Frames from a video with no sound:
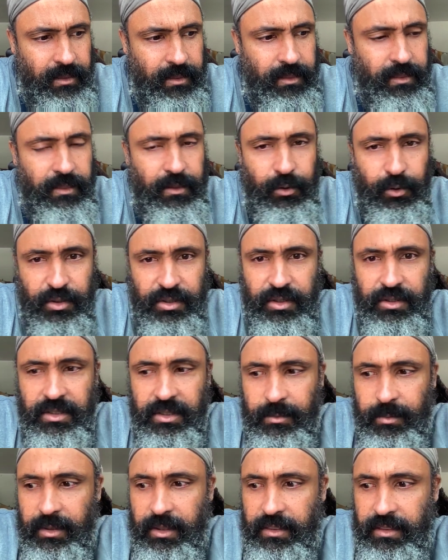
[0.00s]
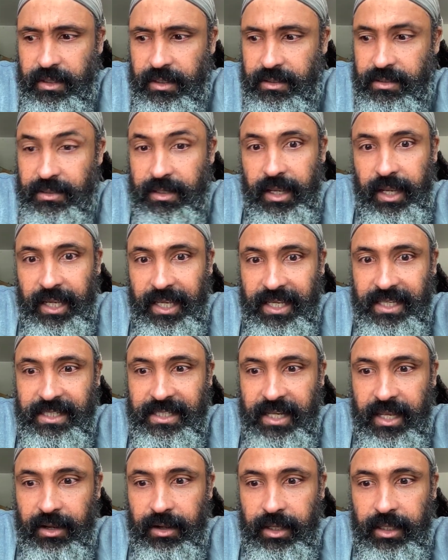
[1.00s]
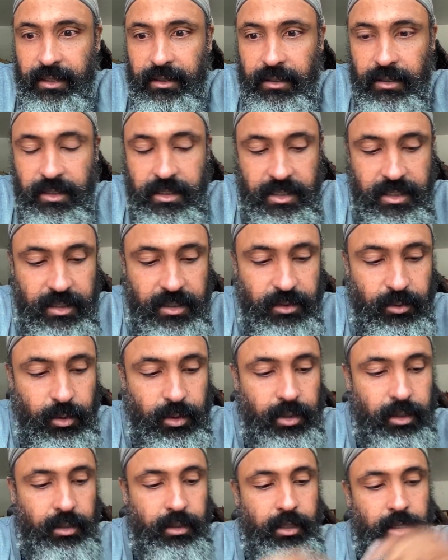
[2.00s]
those are some of the things. I guess now I can continue on.